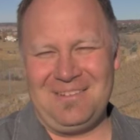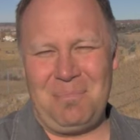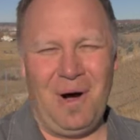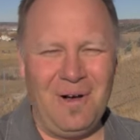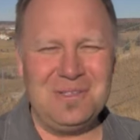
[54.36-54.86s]

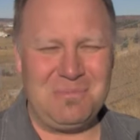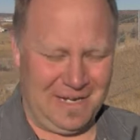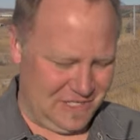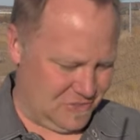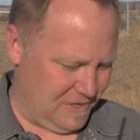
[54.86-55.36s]
Paul's
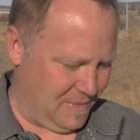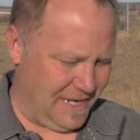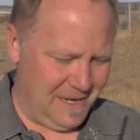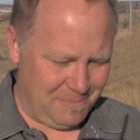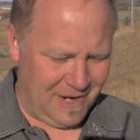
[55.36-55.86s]
ministry
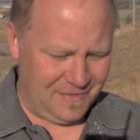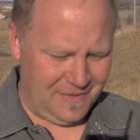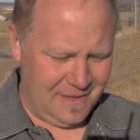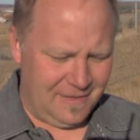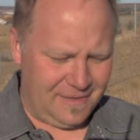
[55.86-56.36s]
when he brought
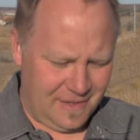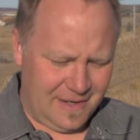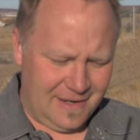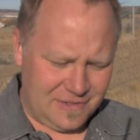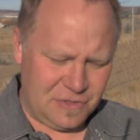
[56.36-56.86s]

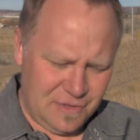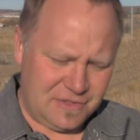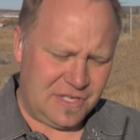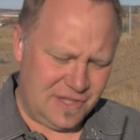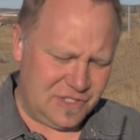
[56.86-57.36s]

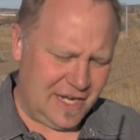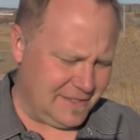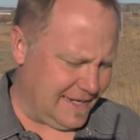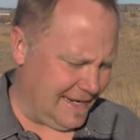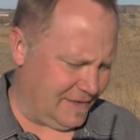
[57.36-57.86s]
truth to the
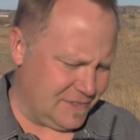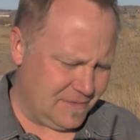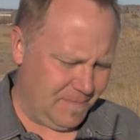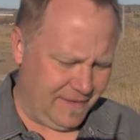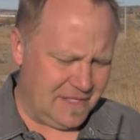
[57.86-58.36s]

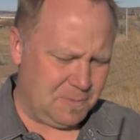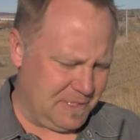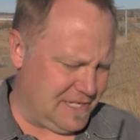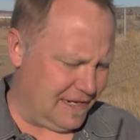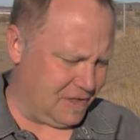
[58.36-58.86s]
Gentiles. In this
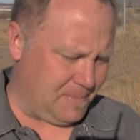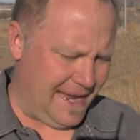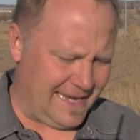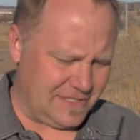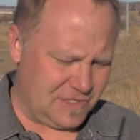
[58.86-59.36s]
particular
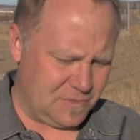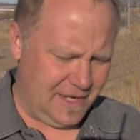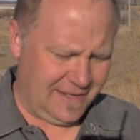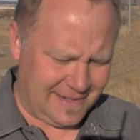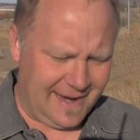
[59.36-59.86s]
passage,
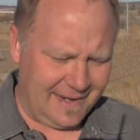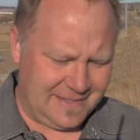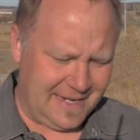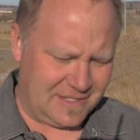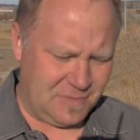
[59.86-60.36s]
in
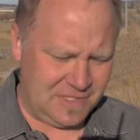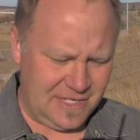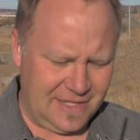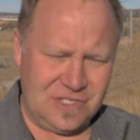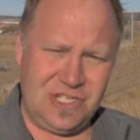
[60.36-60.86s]
context, we
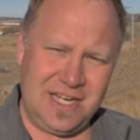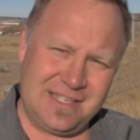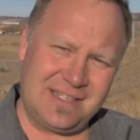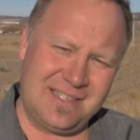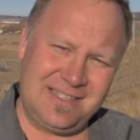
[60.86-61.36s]
see that
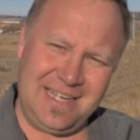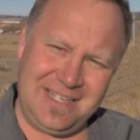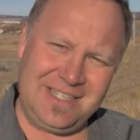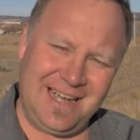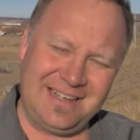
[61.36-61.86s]
Jesus is
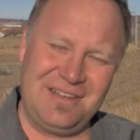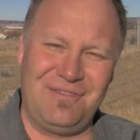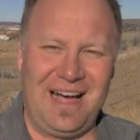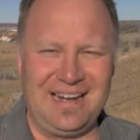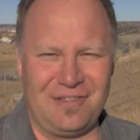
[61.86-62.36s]
teaching on
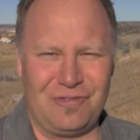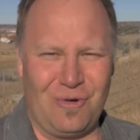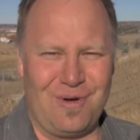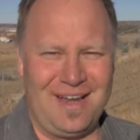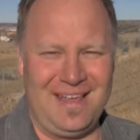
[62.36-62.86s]
divine
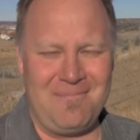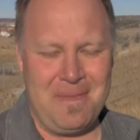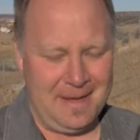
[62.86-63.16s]
authority.